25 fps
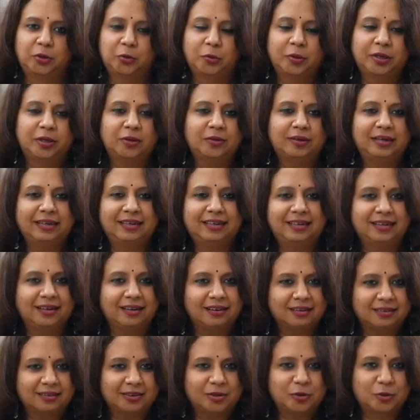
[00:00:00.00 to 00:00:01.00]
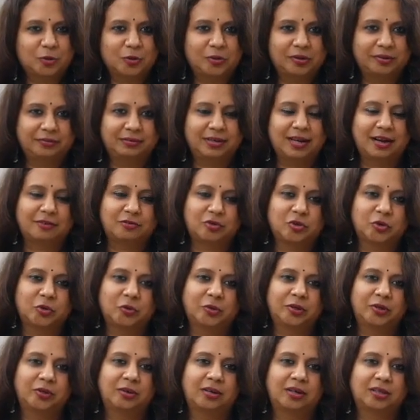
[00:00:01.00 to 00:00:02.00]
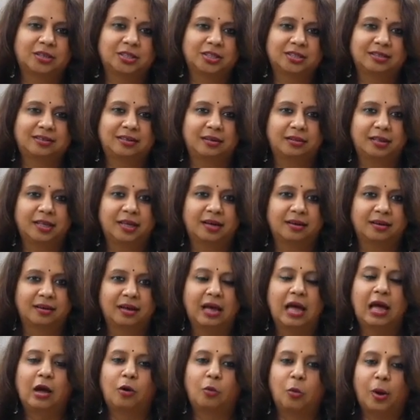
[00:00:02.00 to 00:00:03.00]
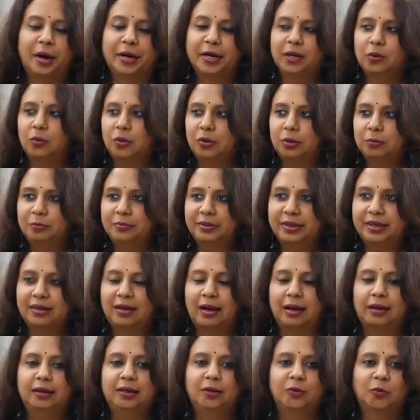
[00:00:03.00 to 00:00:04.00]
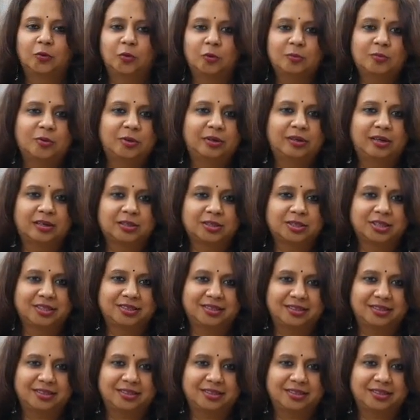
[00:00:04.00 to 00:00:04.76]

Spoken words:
do it on any day. You don't even have to do it on Akshaya Tritiya. Why do you want to bring Kali home on Akshaya